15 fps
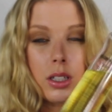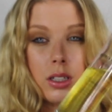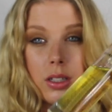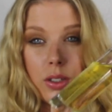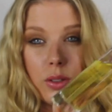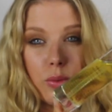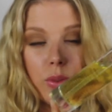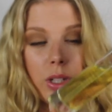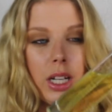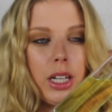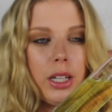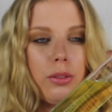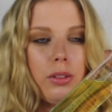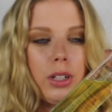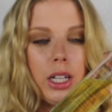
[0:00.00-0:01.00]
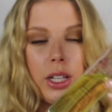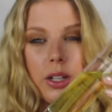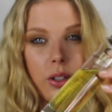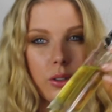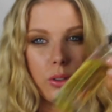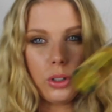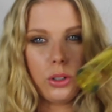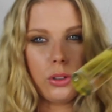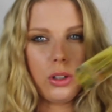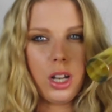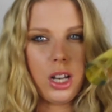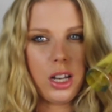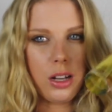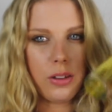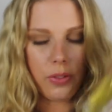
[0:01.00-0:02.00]
This is a really, really good oil.
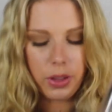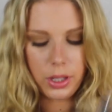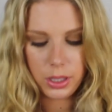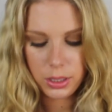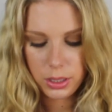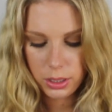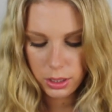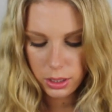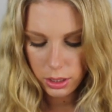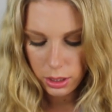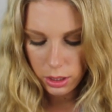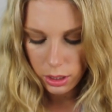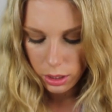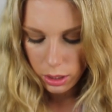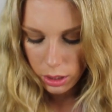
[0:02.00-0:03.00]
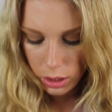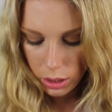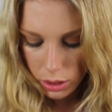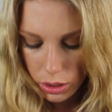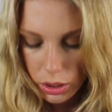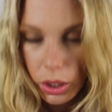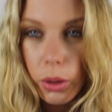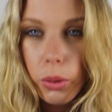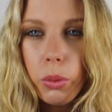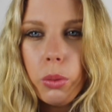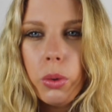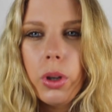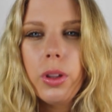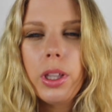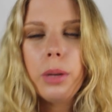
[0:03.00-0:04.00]
I love this. So
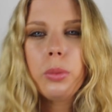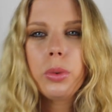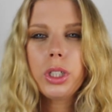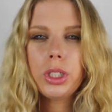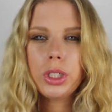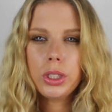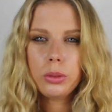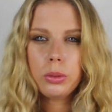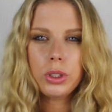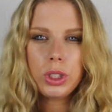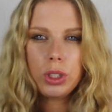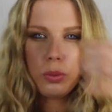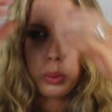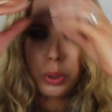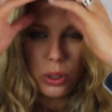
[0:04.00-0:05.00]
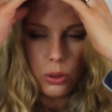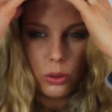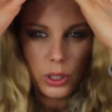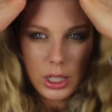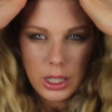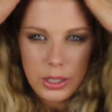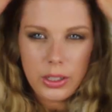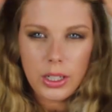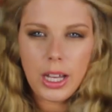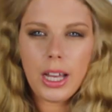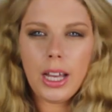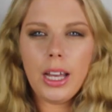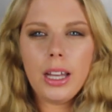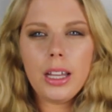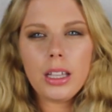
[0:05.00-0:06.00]
what you then want to do once you've put the oil in your
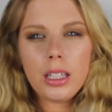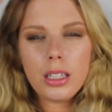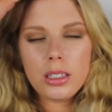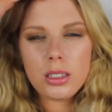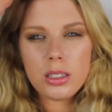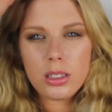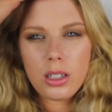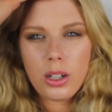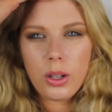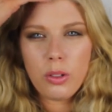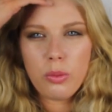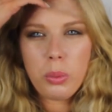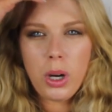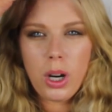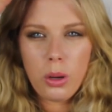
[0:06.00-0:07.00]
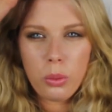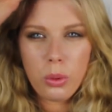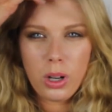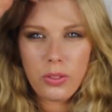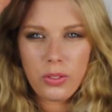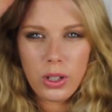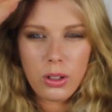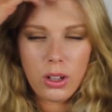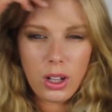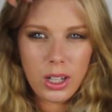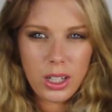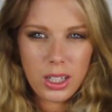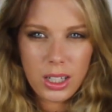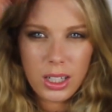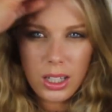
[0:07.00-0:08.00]
hair is kind of part wherever you
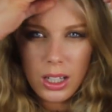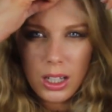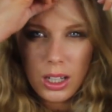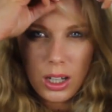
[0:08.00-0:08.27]
like.